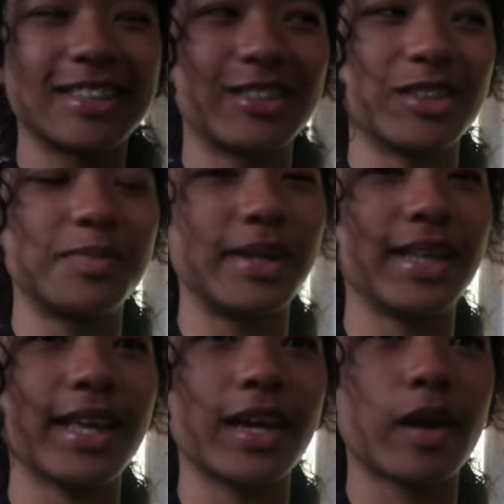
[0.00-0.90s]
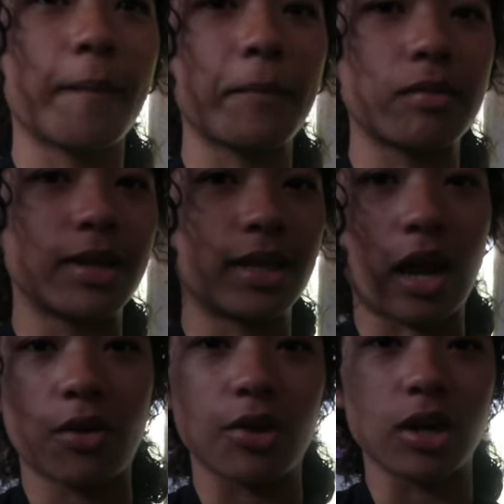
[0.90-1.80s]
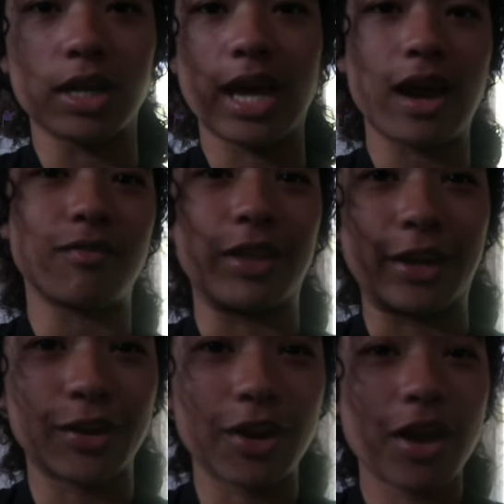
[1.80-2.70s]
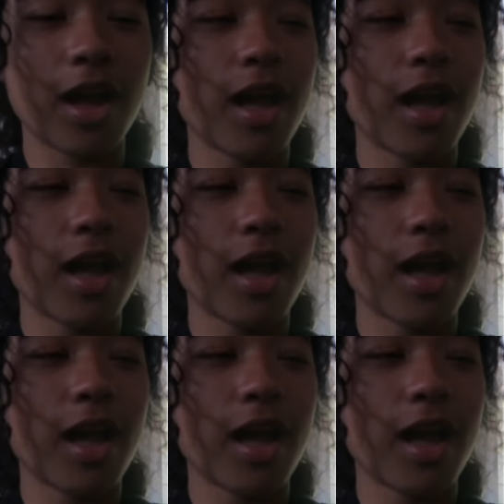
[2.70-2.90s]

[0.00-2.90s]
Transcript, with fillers: So it's been like maybe an hour and a half later.